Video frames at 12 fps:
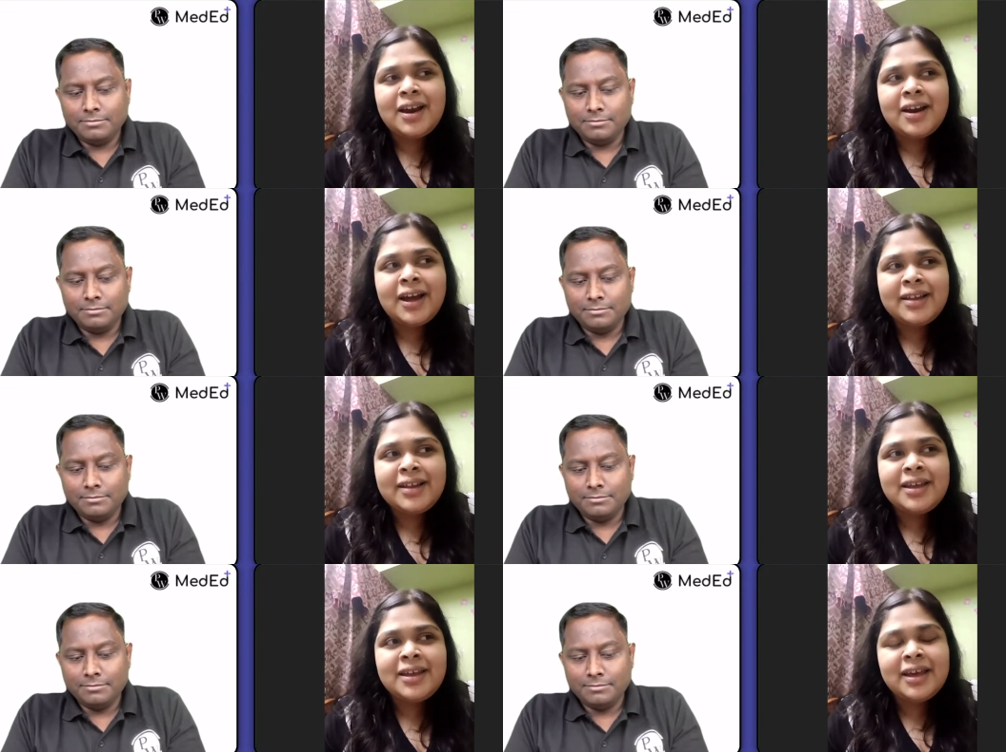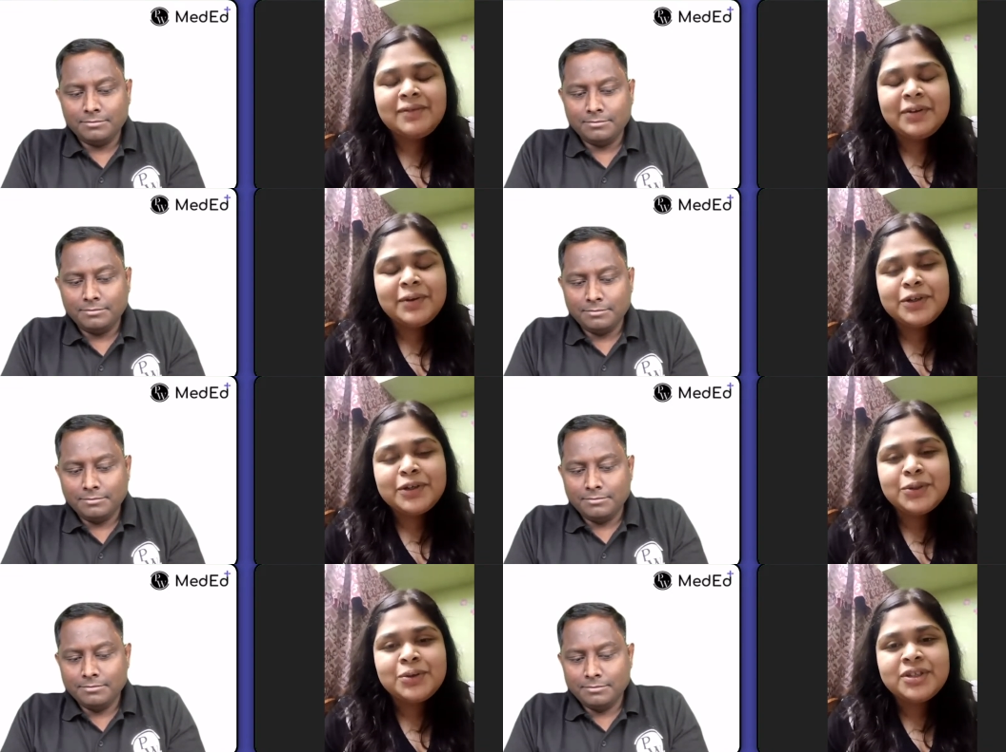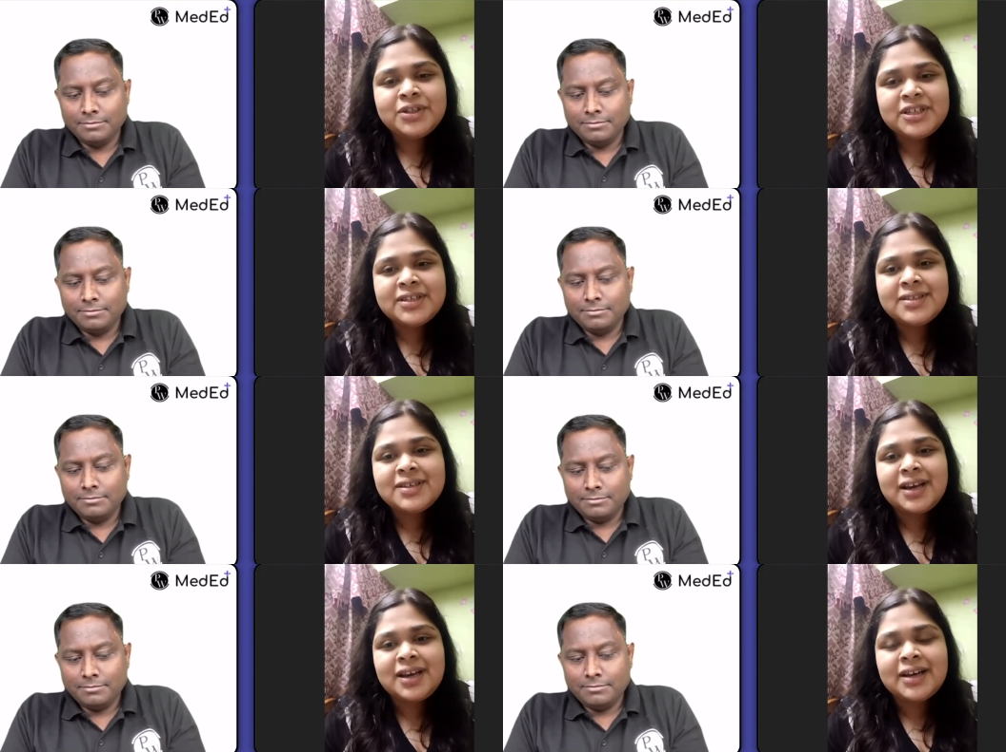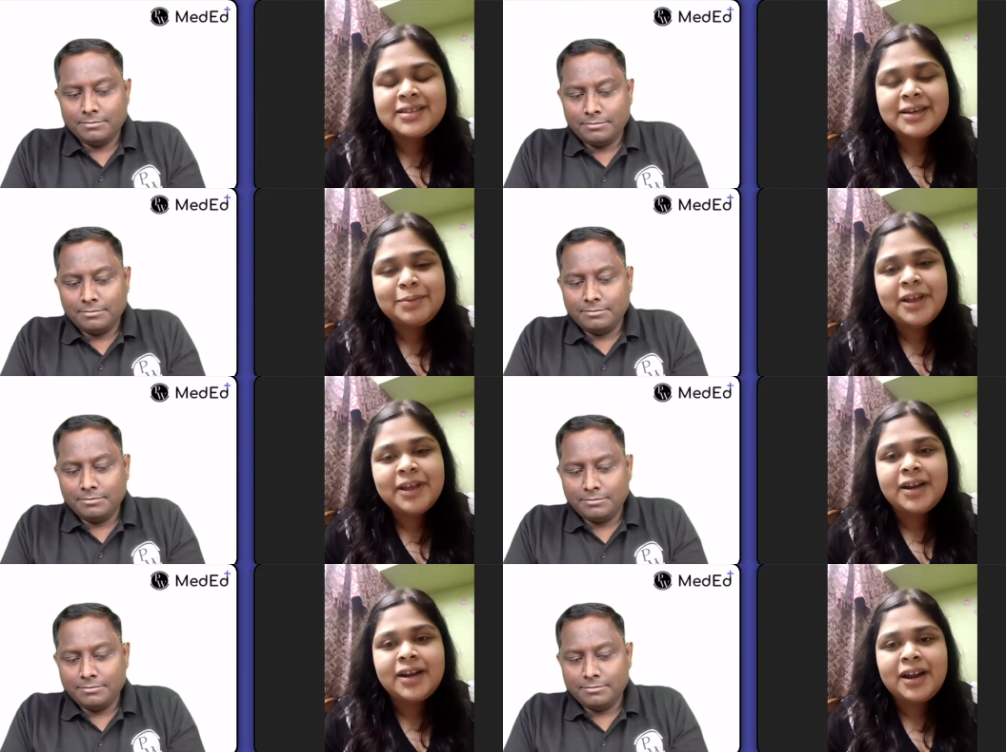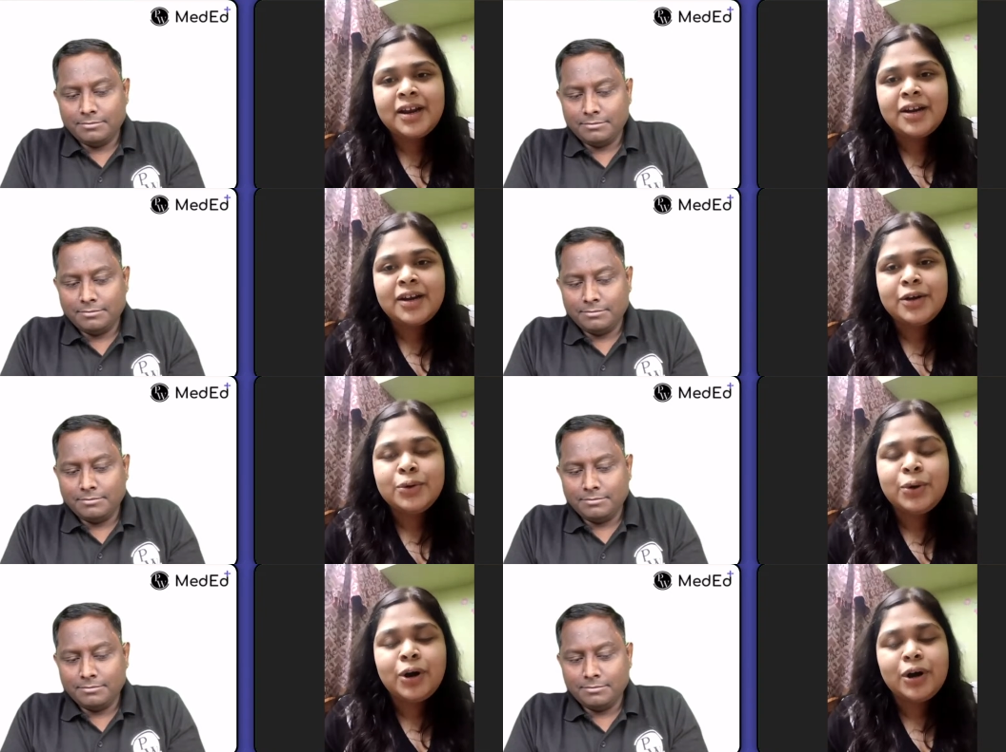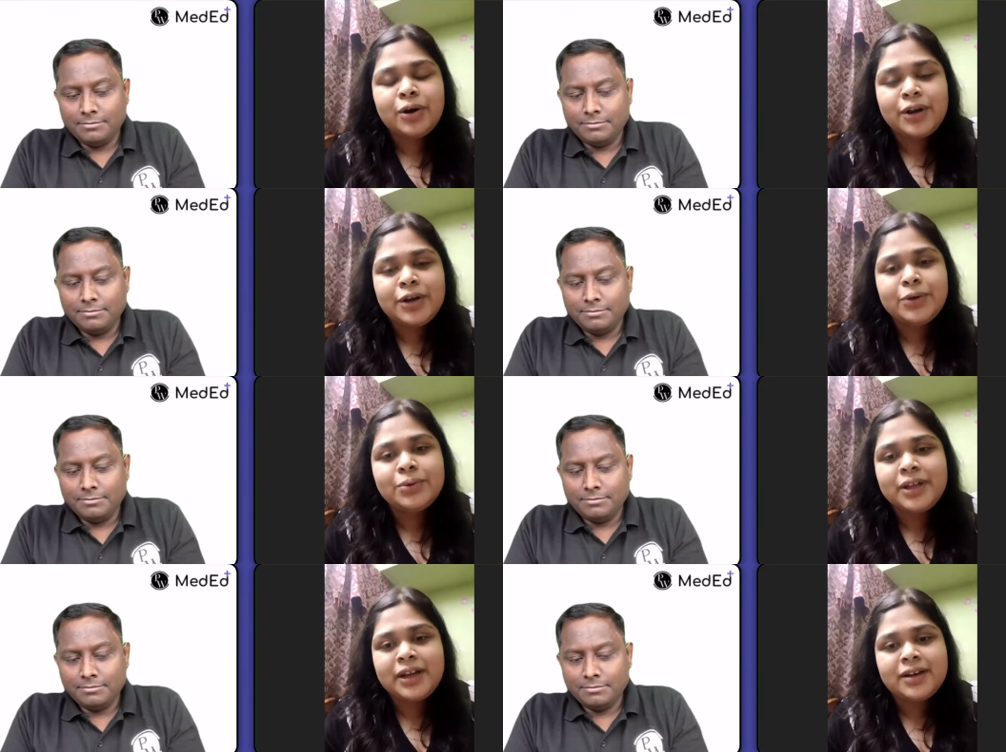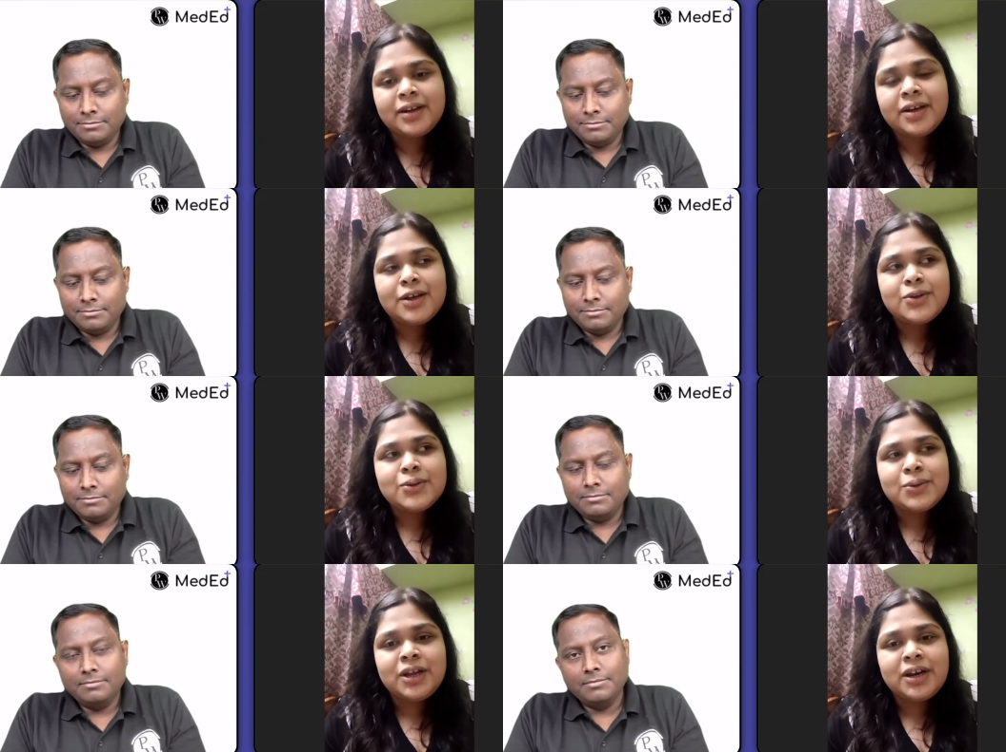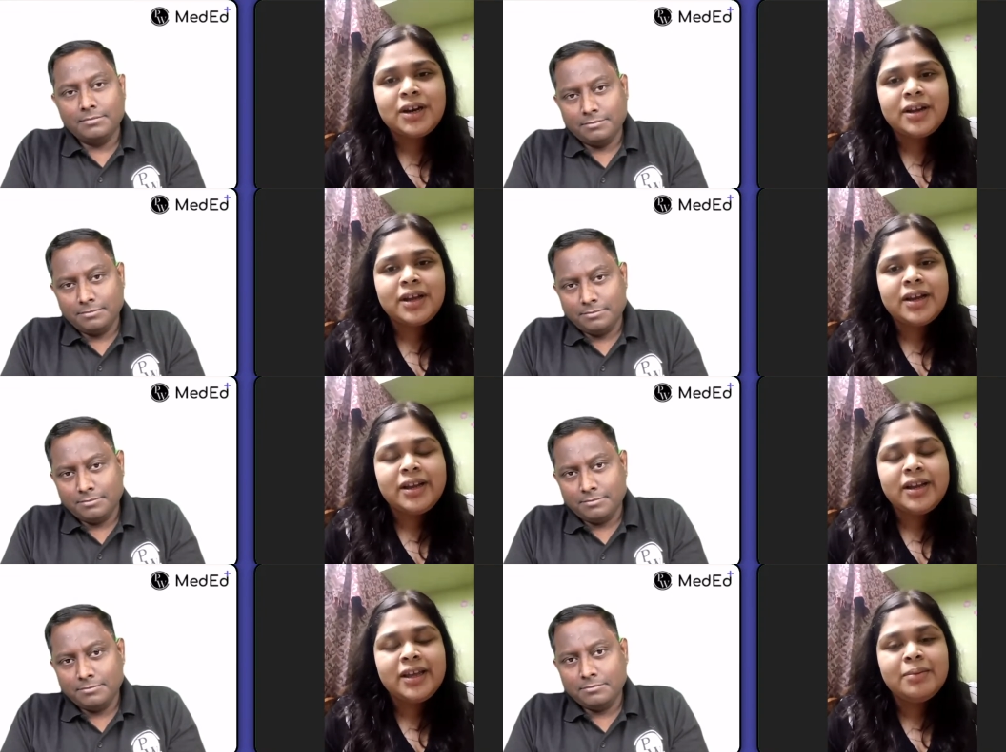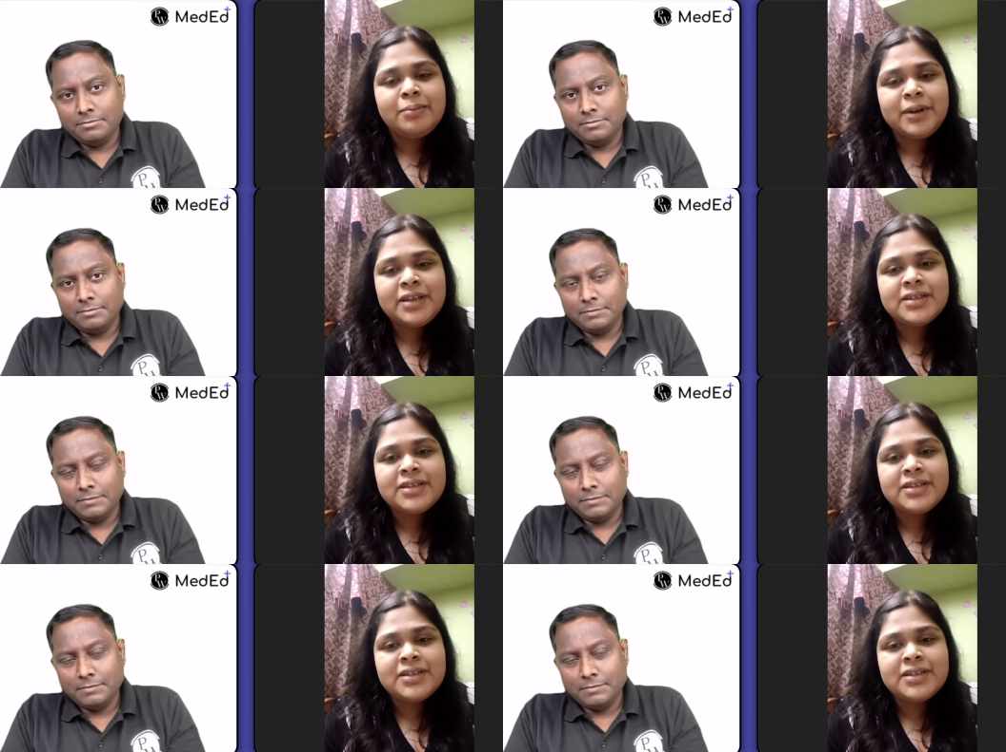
Speaker 1: I think everyone should just accept that and uh, do according to that. So that really brings